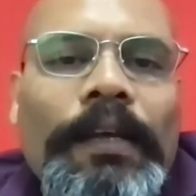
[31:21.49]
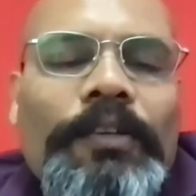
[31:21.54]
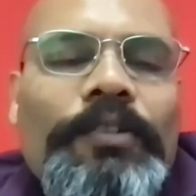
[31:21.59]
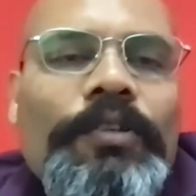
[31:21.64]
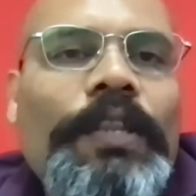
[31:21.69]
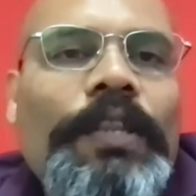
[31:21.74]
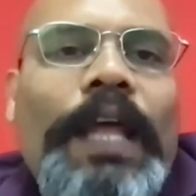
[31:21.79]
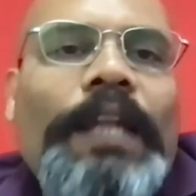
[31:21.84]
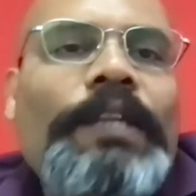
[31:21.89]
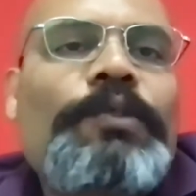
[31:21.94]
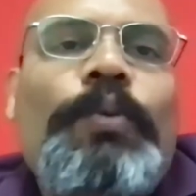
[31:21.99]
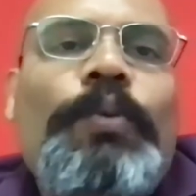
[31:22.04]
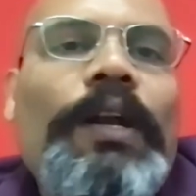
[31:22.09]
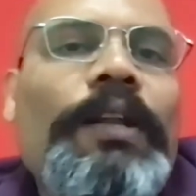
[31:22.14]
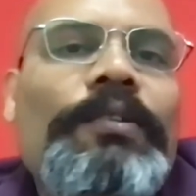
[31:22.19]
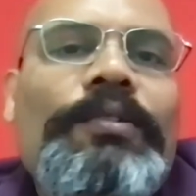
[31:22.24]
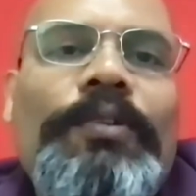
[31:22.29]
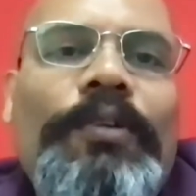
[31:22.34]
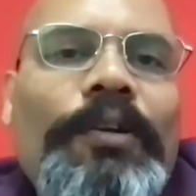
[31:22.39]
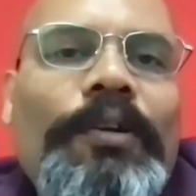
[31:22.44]
So that's
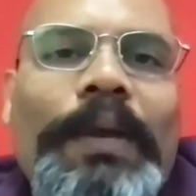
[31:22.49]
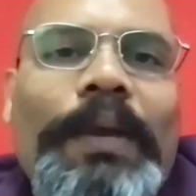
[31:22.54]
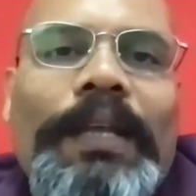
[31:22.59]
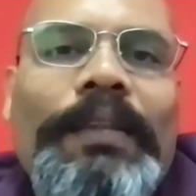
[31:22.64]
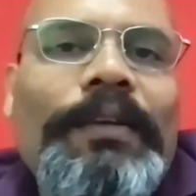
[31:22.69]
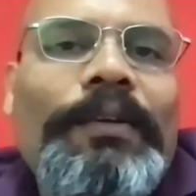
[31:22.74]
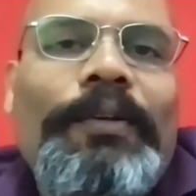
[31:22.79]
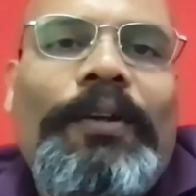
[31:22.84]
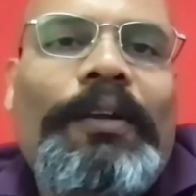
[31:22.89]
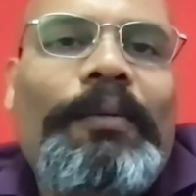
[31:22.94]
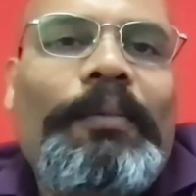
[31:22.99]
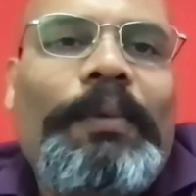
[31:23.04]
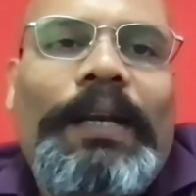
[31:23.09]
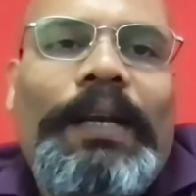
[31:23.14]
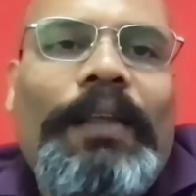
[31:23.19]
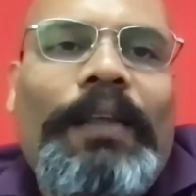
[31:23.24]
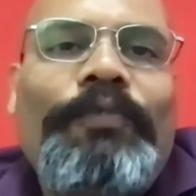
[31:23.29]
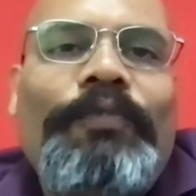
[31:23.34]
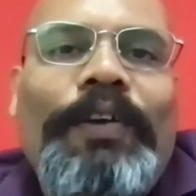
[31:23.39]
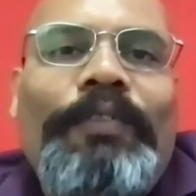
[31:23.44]
what is going to make the
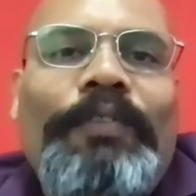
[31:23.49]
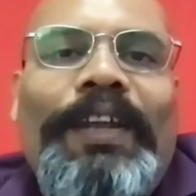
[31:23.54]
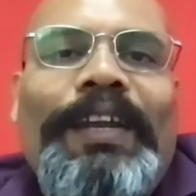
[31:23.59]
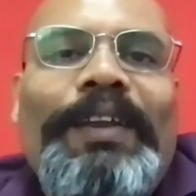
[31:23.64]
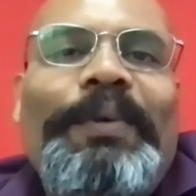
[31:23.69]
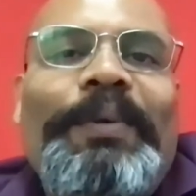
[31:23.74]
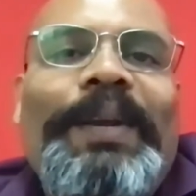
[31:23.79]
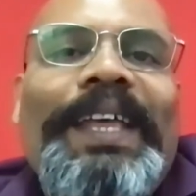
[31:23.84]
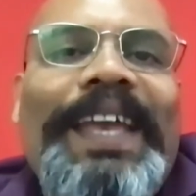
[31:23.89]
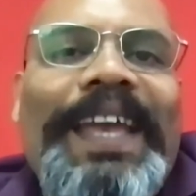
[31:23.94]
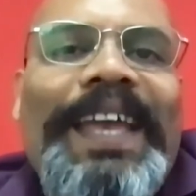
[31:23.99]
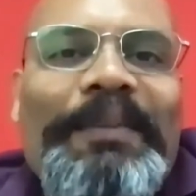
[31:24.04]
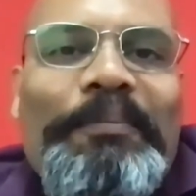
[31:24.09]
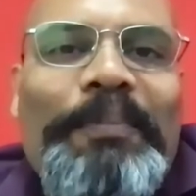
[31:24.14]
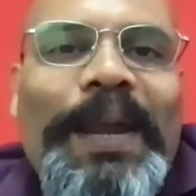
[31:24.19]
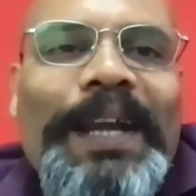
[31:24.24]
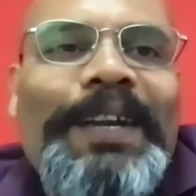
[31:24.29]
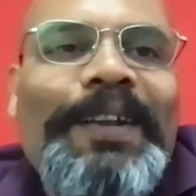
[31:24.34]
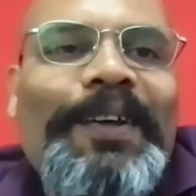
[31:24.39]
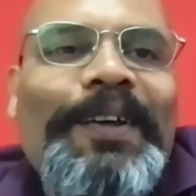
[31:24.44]
tournament. If anybody can
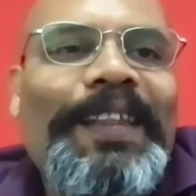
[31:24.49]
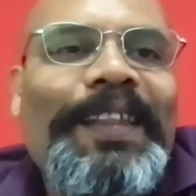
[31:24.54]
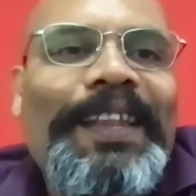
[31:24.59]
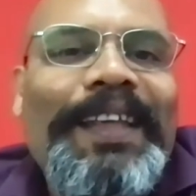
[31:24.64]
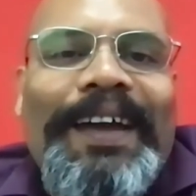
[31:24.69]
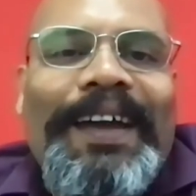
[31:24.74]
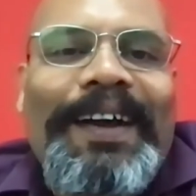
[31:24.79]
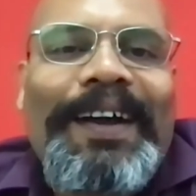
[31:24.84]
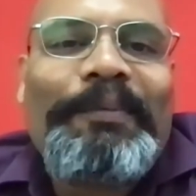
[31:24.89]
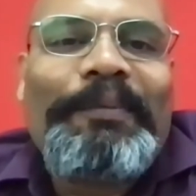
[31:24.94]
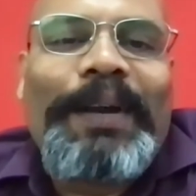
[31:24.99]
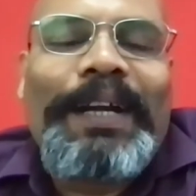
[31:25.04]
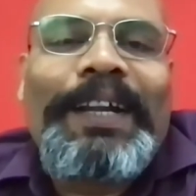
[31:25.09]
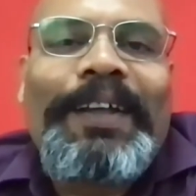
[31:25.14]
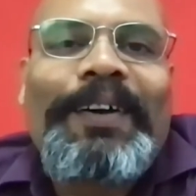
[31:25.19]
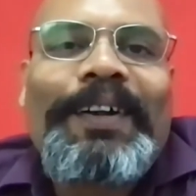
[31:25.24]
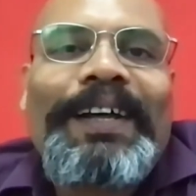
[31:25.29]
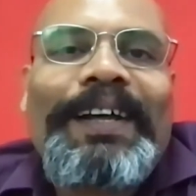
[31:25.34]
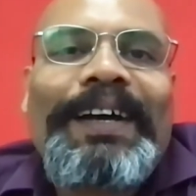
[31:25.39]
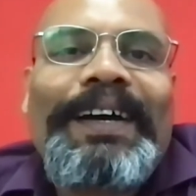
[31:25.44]
bet on a
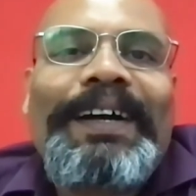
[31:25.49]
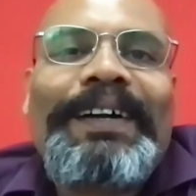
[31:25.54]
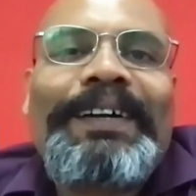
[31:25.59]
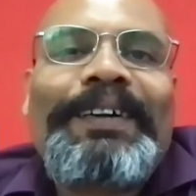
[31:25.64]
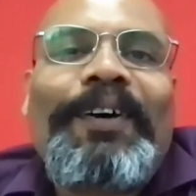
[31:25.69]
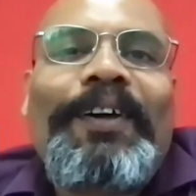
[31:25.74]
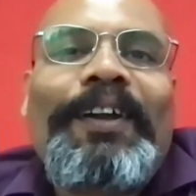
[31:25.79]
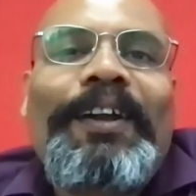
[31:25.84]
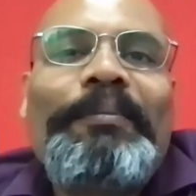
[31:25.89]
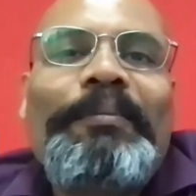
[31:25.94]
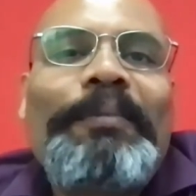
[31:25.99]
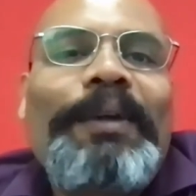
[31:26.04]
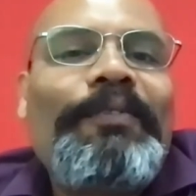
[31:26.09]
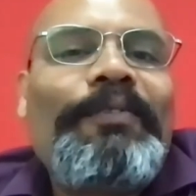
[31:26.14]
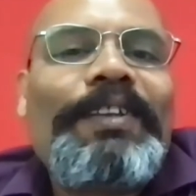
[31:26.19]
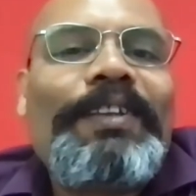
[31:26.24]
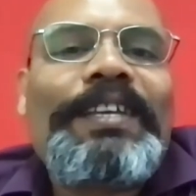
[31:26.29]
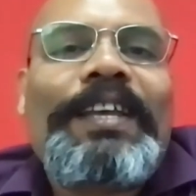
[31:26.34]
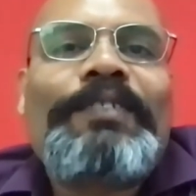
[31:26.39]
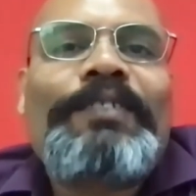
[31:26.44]
tournament
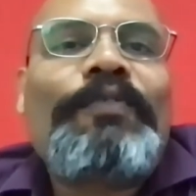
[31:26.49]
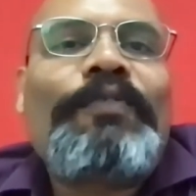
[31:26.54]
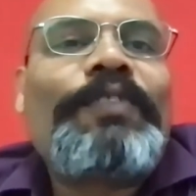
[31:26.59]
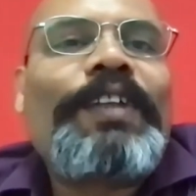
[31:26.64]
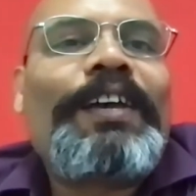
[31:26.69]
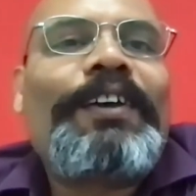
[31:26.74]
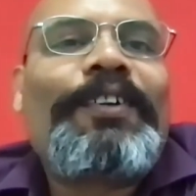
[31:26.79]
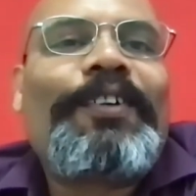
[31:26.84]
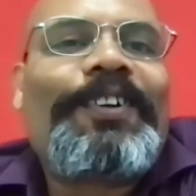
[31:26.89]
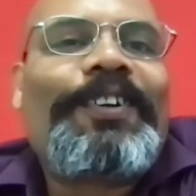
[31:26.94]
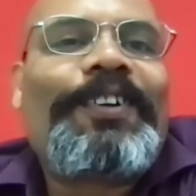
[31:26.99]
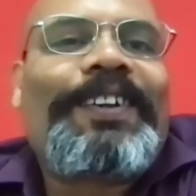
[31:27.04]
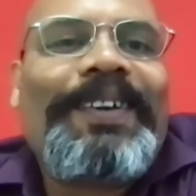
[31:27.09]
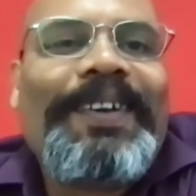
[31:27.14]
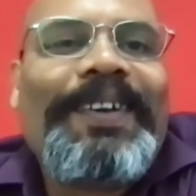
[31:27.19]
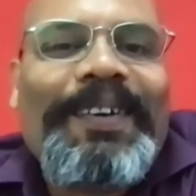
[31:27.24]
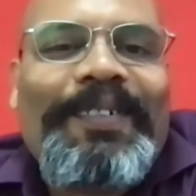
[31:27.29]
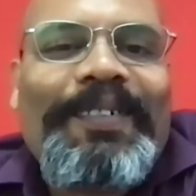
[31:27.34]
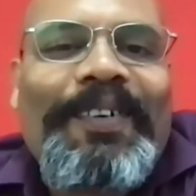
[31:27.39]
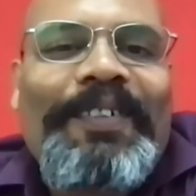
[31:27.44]
which has 50 crore,
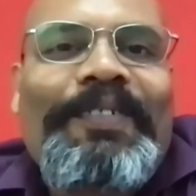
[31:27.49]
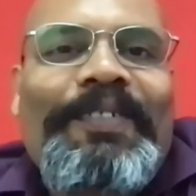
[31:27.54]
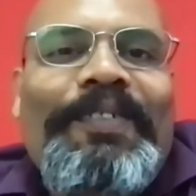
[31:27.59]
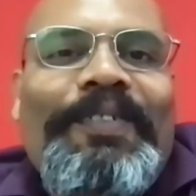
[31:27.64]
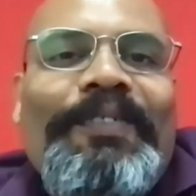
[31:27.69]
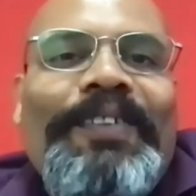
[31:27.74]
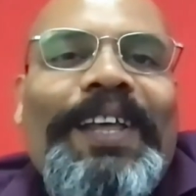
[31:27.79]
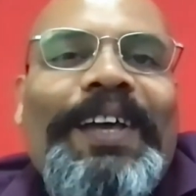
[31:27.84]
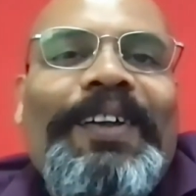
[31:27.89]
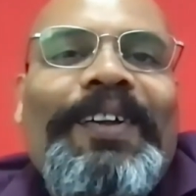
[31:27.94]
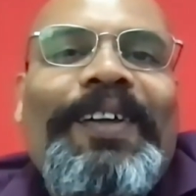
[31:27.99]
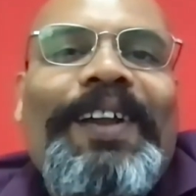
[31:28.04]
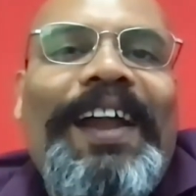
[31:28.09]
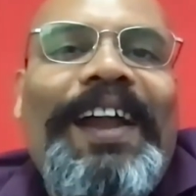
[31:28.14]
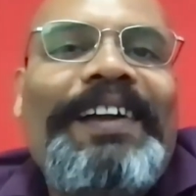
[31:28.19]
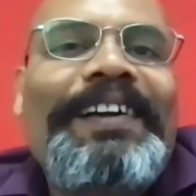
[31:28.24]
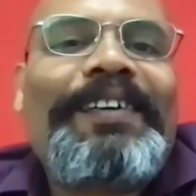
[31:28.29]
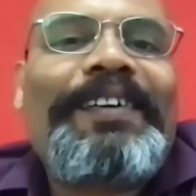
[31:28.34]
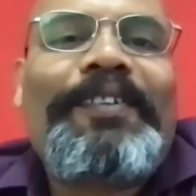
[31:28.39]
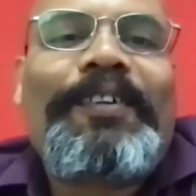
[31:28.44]

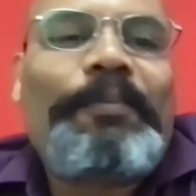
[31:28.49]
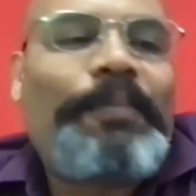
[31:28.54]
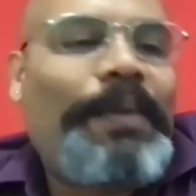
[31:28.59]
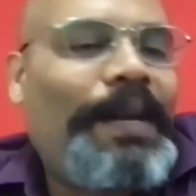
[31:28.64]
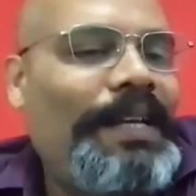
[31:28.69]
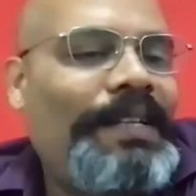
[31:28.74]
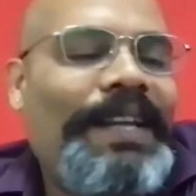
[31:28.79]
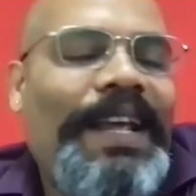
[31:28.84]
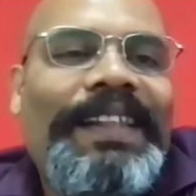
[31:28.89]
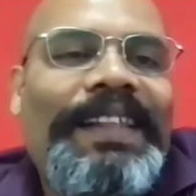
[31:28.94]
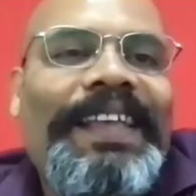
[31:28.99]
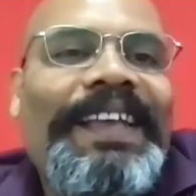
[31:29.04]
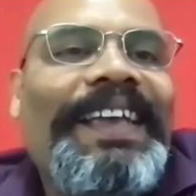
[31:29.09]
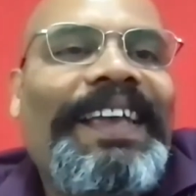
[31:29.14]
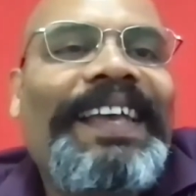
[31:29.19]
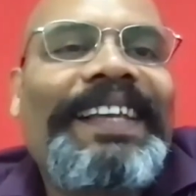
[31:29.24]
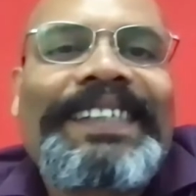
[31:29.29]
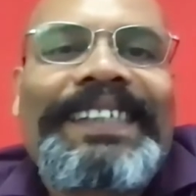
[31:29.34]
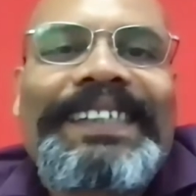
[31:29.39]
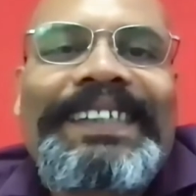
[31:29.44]
100 crore prize, I think
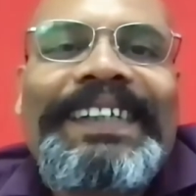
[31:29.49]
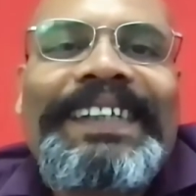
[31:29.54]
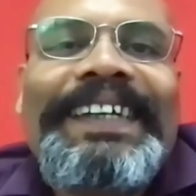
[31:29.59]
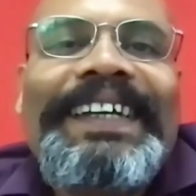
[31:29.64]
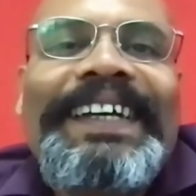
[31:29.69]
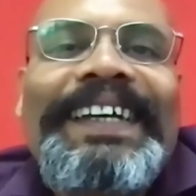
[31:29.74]
yes.